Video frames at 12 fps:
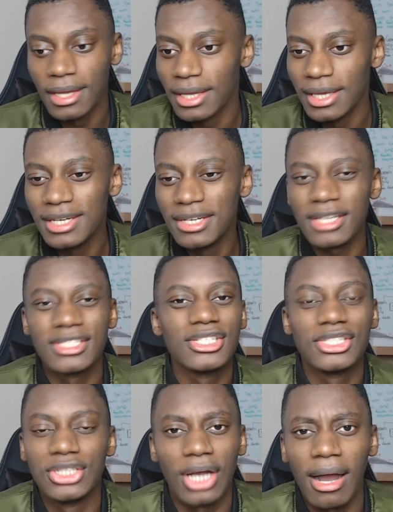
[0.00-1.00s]
He does
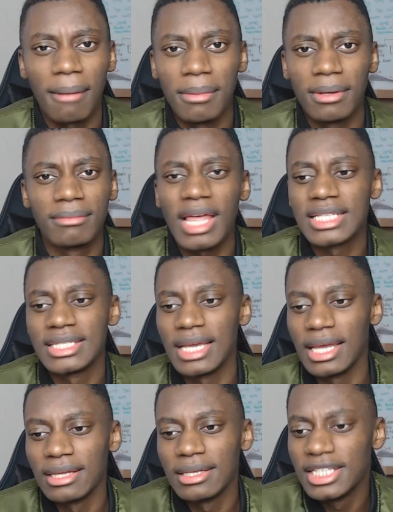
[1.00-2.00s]
his job. That's
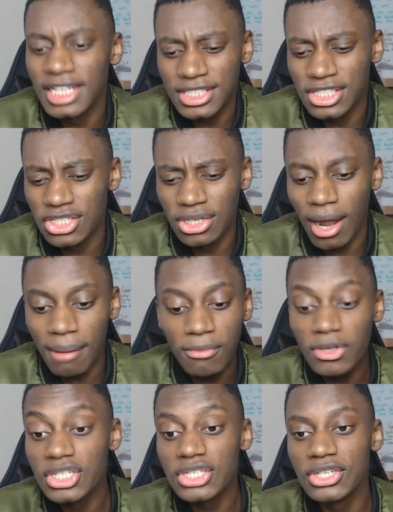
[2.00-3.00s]
it. He does his job,
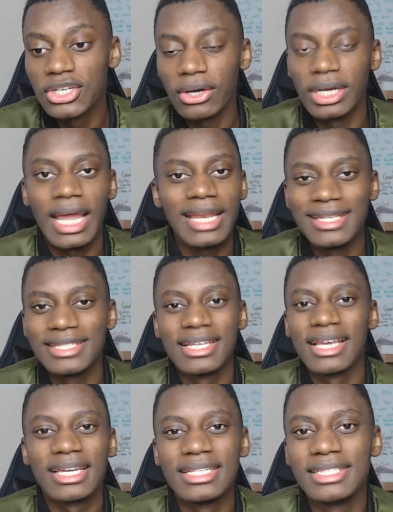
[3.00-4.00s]
which is good, and he's
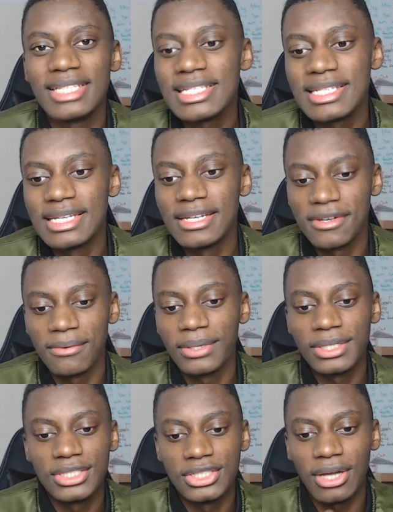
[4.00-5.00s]
consistent at
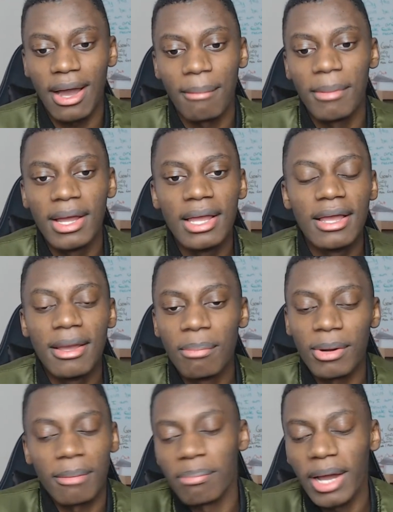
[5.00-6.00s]
doing his job.
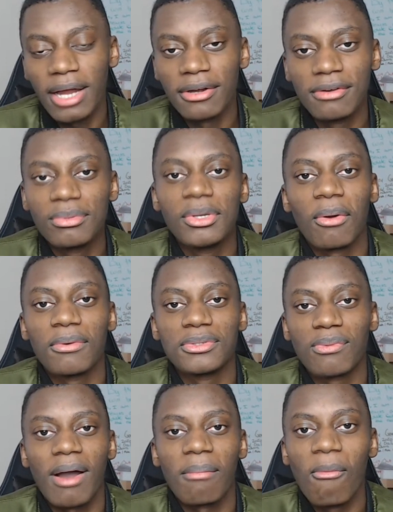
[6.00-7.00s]
But at Bayern, we always
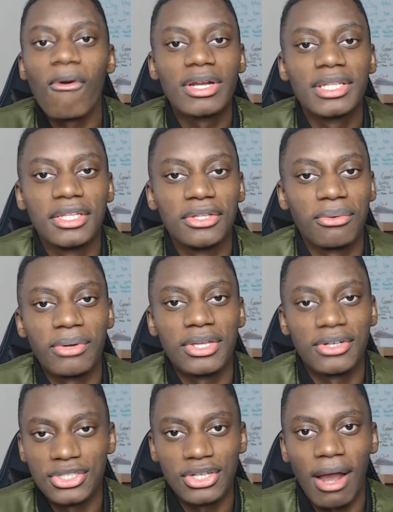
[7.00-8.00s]
want more than doing
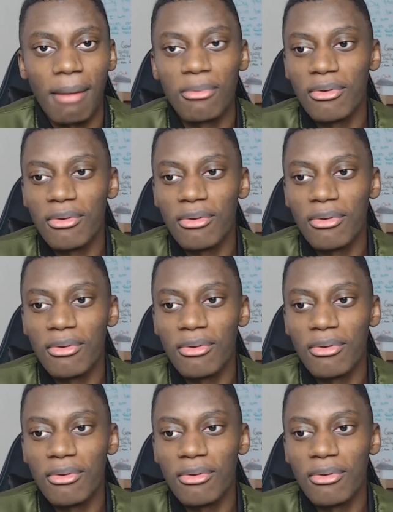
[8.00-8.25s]
your job.